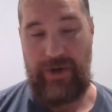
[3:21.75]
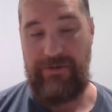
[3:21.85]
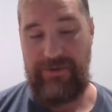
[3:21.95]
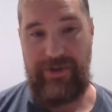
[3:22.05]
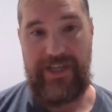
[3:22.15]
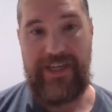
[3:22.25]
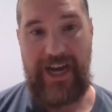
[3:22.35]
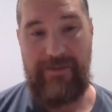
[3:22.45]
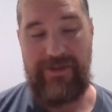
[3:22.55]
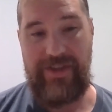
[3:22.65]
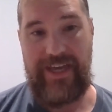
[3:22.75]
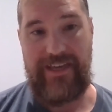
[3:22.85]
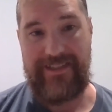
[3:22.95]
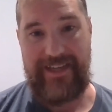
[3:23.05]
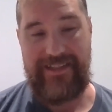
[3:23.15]
really common
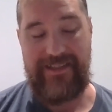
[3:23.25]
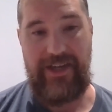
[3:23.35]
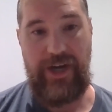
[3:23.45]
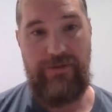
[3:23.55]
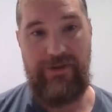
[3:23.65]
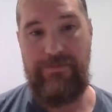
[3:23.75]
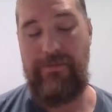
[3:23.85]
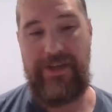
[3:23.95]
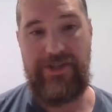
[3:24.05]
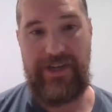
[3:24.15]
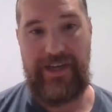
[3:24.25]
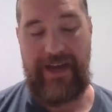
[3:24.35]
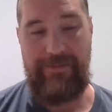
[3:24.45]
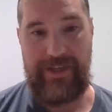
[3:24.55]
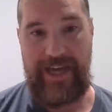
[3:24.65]
thing is like to over permission an
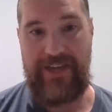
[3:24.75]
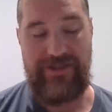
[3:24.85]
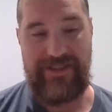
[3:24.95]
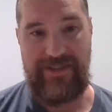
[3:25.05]
application.